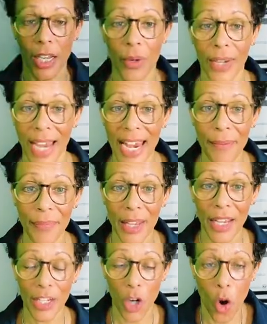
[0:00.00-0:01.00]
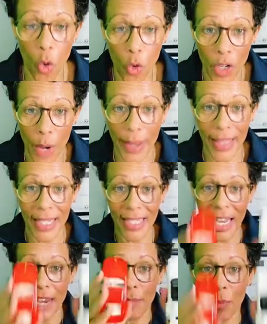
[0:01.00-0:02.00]
okay? You're all going the
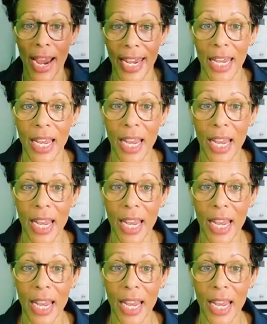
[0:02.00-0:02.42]
same way.